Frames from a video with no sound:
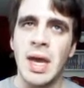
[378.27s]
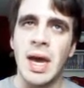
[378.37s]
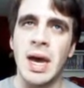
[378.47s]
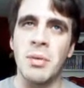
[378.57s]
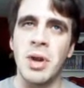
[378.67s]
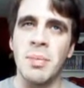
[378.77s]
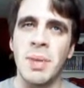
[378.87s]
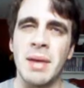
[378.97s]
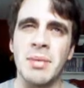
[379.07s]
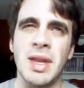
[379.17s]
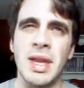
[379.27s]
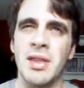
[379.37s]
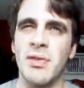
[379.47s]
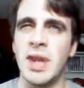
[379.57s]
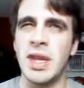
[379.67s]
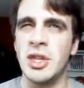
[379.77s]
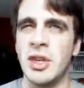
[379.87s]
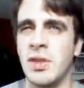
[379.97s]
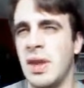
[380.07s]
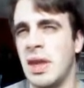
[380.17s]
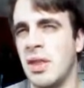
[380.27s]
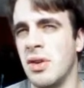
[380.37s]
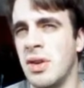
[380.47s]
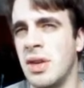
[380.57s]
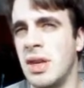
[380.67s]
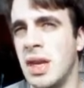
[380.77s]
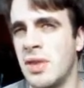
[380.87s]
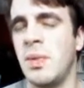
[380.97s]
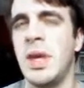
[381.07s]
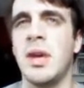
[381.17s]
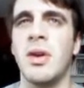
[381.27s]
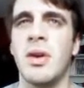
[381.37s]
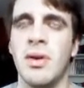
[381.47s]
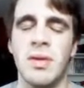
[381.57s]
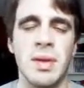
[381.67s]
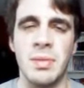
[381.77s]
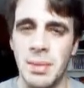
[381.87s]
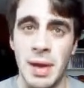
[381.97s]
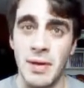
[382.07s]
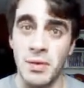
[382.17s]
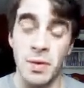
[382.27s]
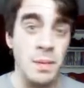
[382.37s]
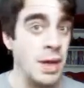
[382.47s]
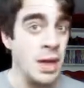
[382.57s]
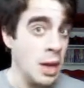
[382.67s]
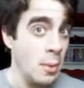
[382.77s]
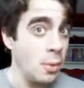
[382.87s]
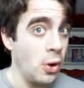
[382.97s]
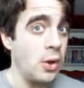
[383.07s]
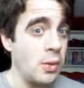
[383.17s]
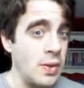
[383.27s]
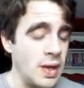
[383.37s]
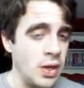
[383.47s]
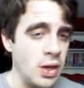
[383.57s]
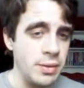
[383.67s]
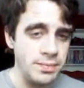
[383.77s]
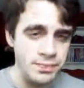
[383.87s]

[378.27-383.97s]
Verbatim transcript: I'm going to pick up the next three issues either next week or sometime afterwards, but boy, was it good.